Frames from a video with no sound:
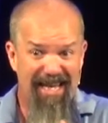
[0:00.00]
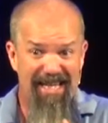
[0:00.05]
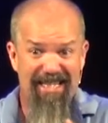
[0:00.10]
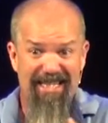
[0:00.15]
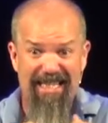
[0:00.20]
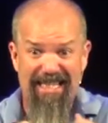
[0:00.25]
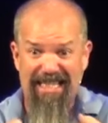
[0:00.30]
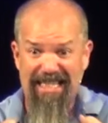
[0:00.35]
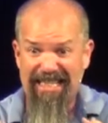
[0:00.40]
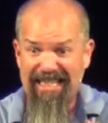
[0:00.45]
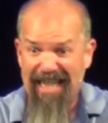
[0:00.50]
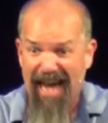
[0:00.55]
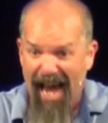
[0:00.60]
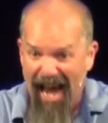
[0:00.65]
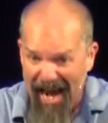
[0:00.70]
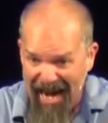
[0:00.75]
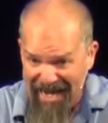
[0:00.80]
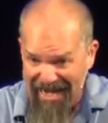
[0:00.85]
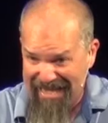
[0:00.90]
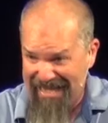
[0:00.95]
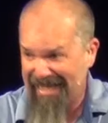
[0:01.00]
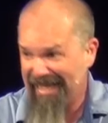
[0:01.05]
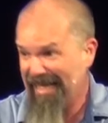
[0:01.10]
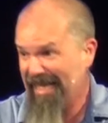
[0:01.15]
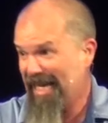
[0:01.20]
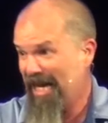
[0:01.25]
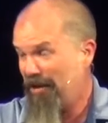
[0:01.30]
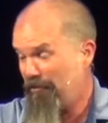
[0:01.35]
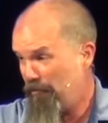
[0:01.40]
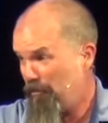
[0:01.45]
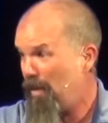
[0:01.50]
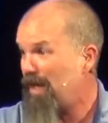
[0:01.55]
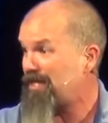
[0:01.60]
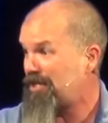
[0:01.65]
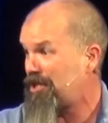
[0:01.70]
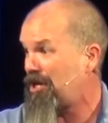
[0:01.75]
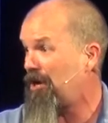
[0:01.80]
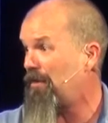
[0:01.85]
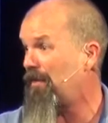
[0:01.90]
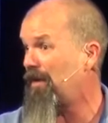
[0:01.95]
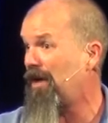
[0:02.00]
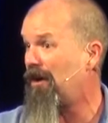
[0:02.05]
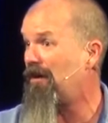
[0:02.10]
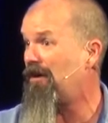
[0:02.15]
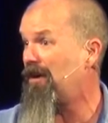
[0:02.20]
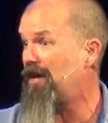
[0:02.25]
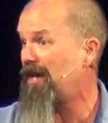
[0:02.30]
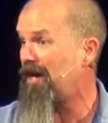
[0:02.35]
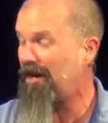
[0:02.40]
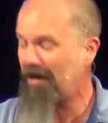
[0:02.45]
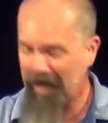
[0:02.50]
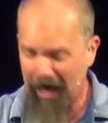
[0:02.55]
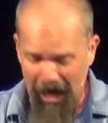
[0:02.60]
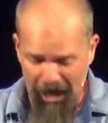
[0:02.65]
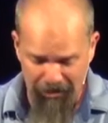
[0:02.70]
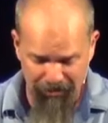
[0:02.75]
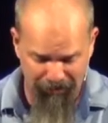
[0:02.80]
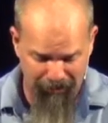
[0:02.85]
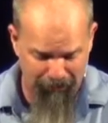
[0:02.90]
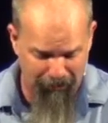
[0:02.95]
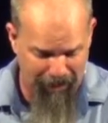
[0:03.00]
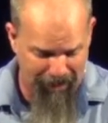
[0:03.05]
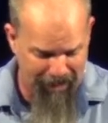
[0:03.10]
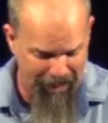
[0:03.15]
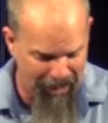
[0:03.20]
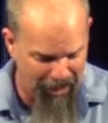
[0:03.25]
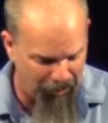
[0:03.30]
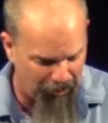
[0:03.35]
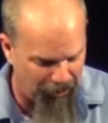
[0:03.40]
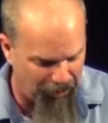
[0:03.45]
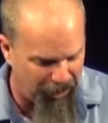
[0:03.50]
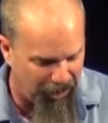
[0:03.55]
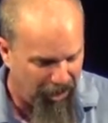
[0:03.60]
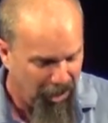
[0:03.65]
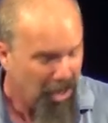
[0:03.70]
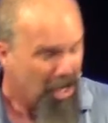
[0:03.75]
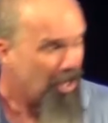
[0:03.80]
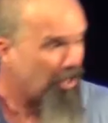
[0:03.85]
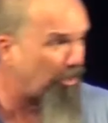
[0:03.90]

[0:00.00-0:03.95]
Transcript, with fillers: insanity of what's going on in our country right now, or the